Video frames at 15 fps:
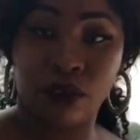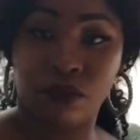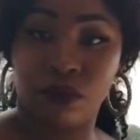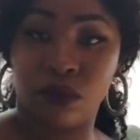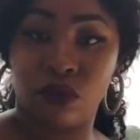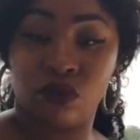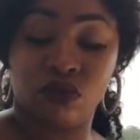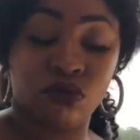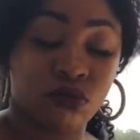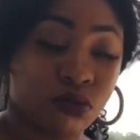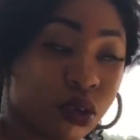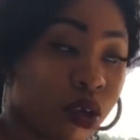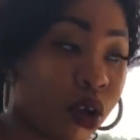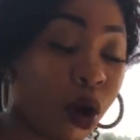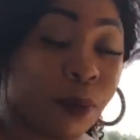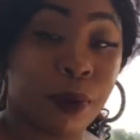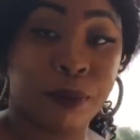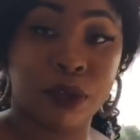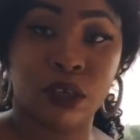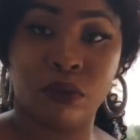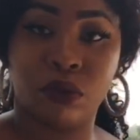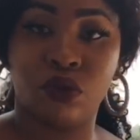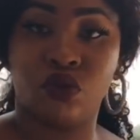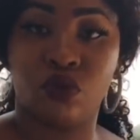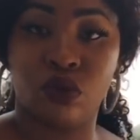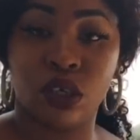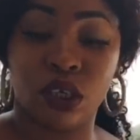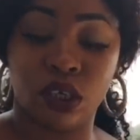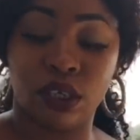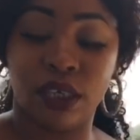of the upper part of the
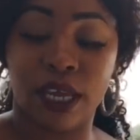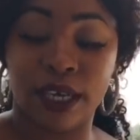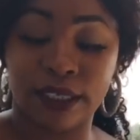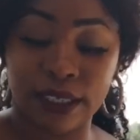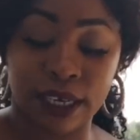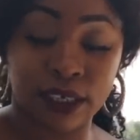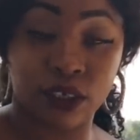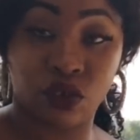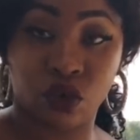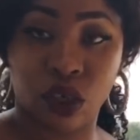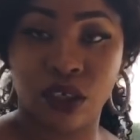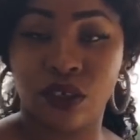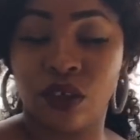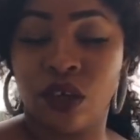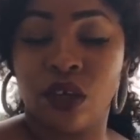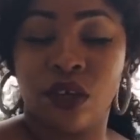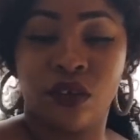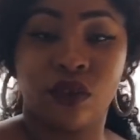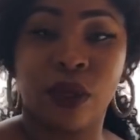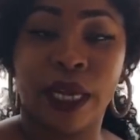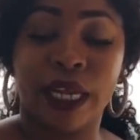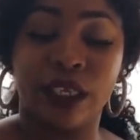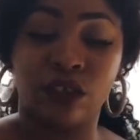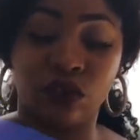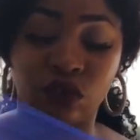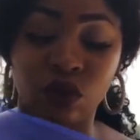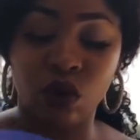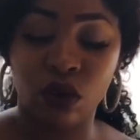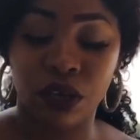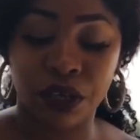net and the dress, so I can just
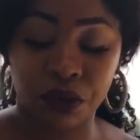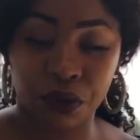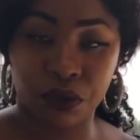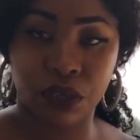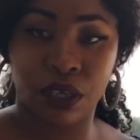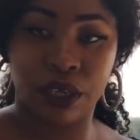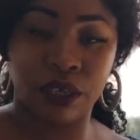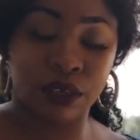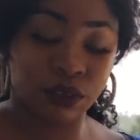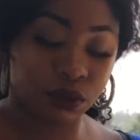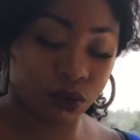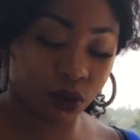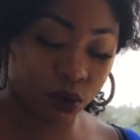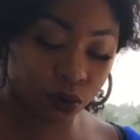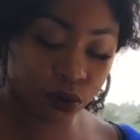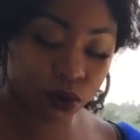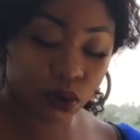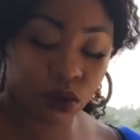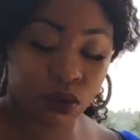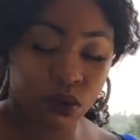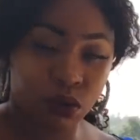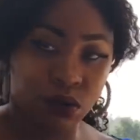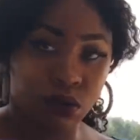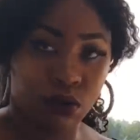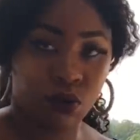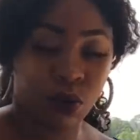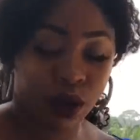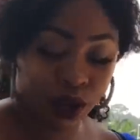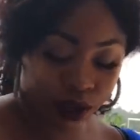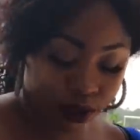hook it on and wear